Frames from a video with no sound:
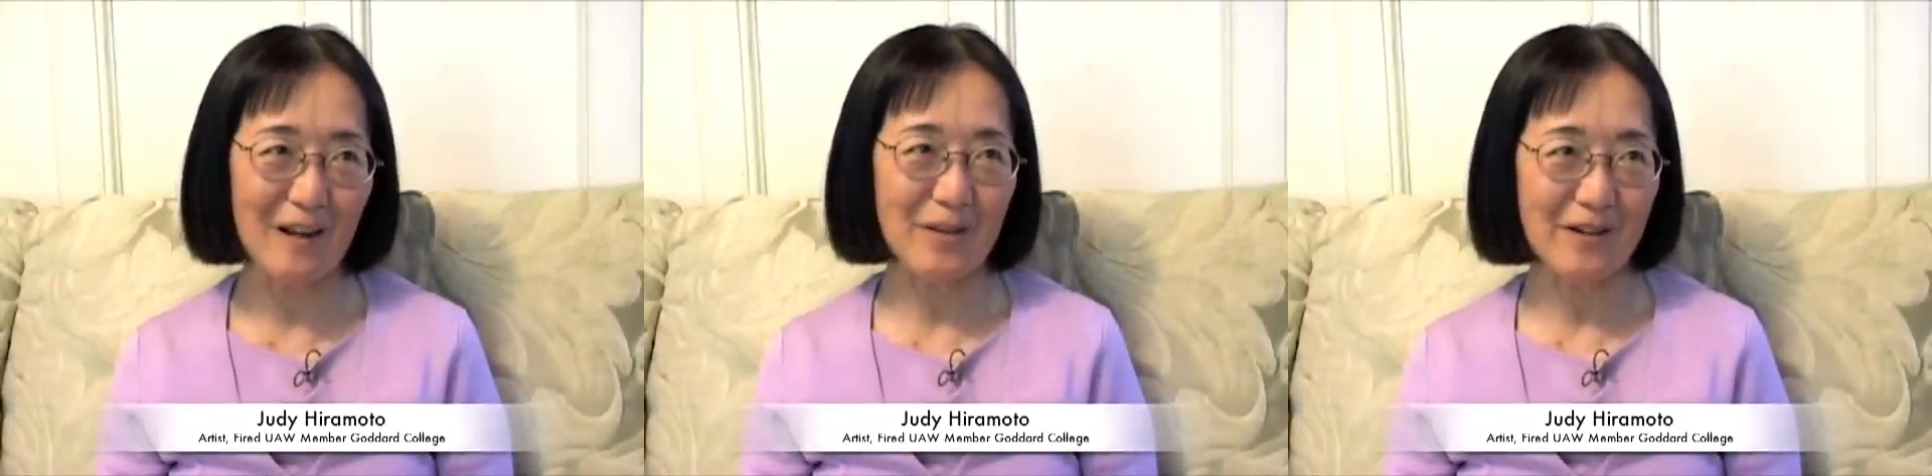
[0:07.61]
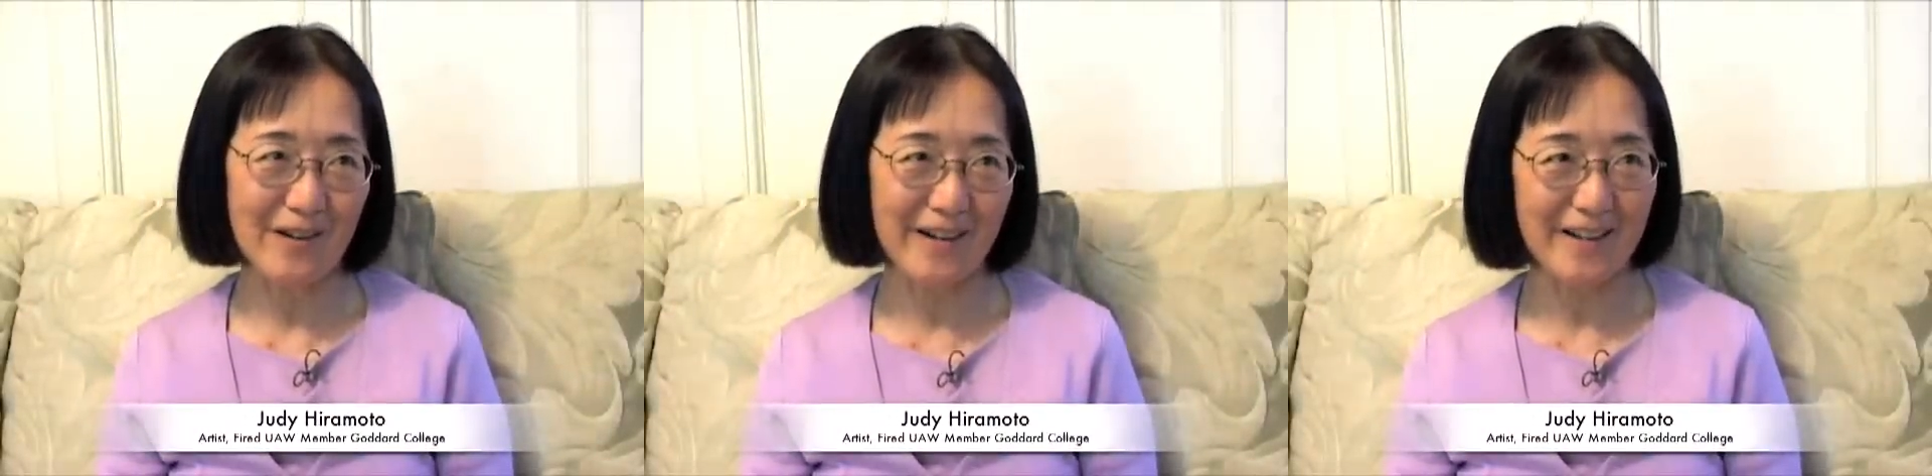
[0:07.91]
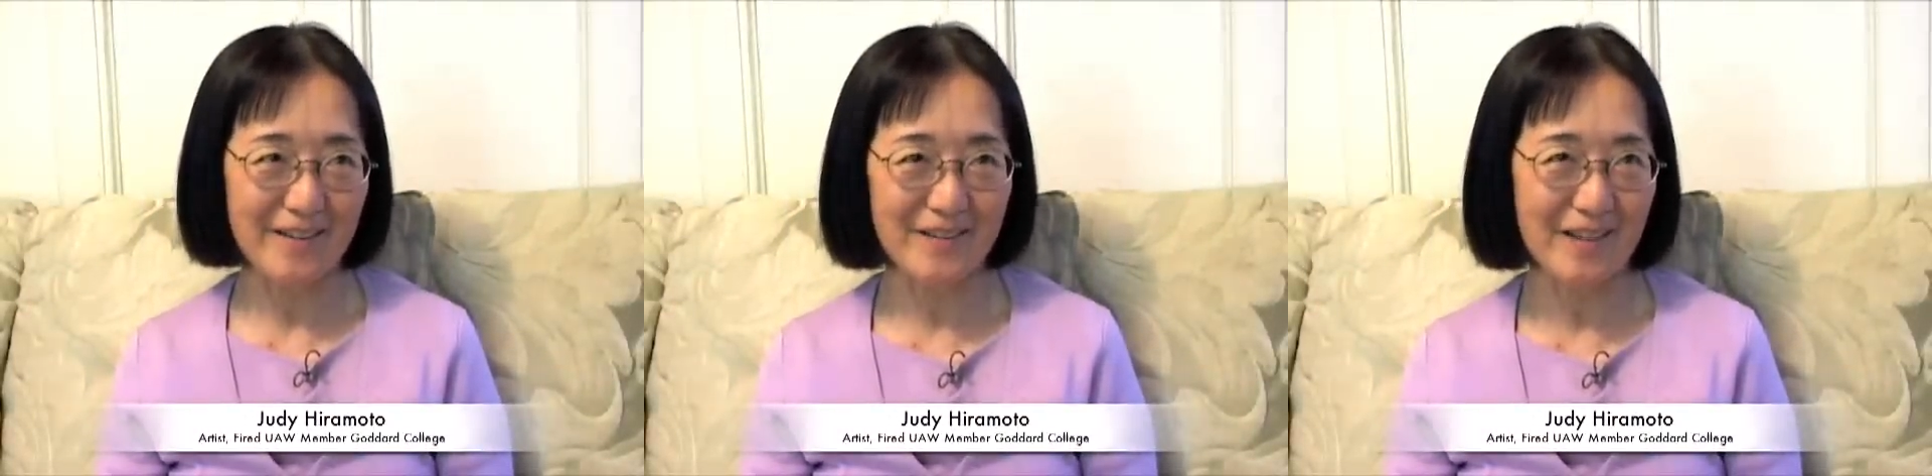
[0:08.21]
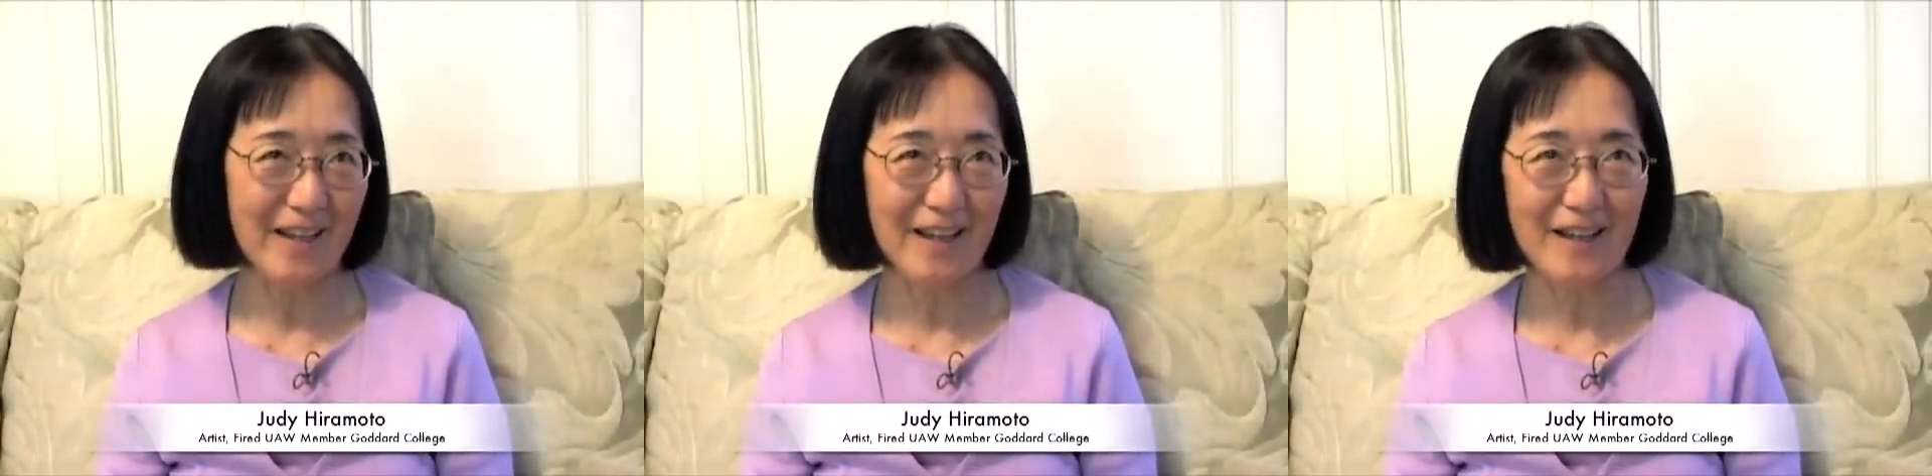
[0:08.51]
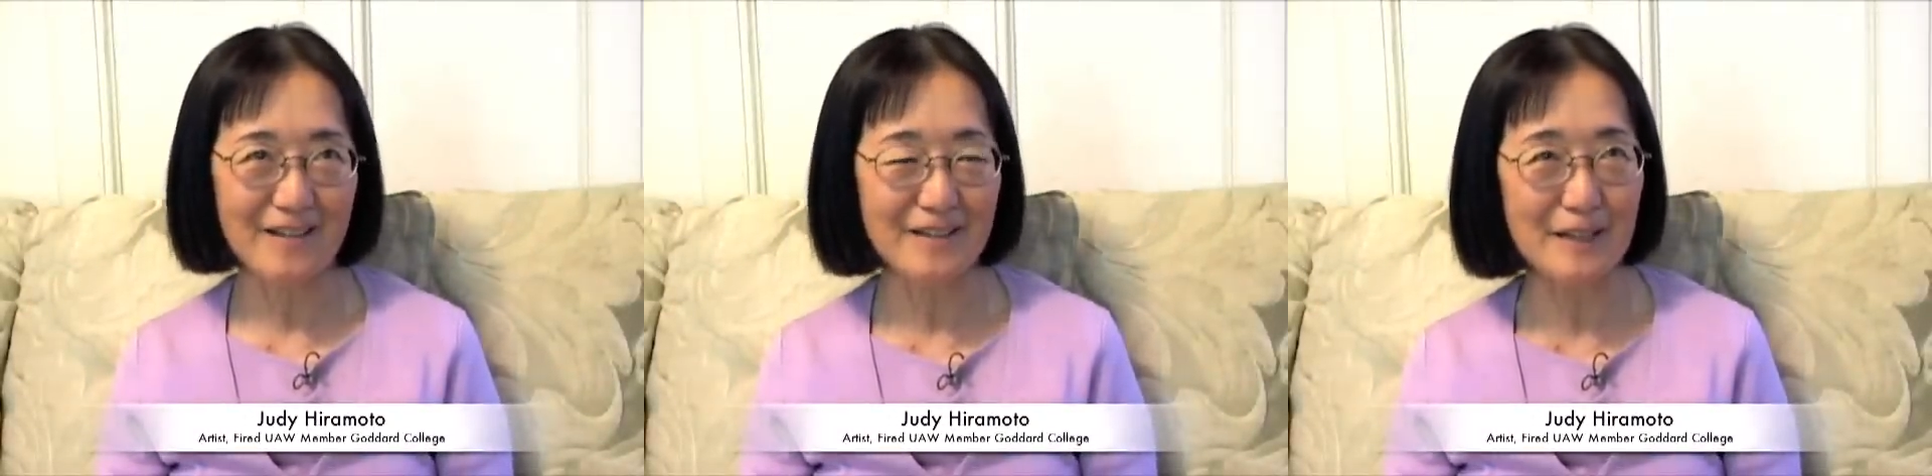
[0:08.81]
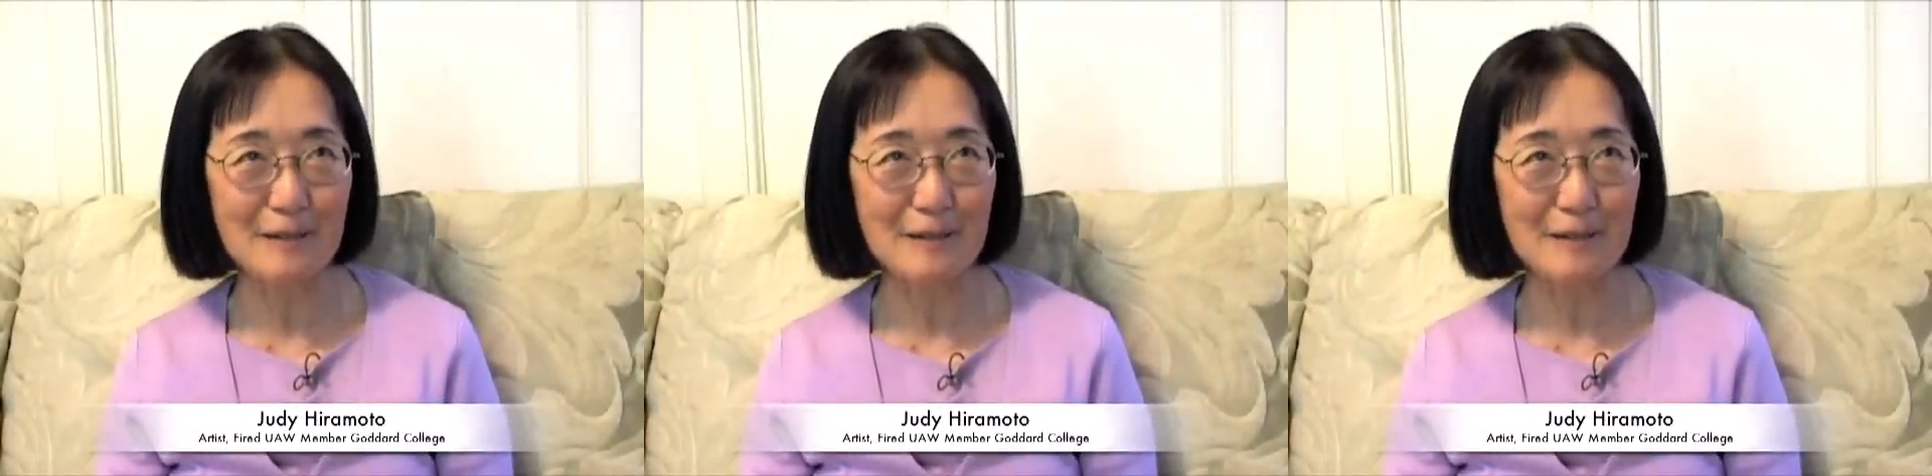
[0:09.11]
I'm an artist, and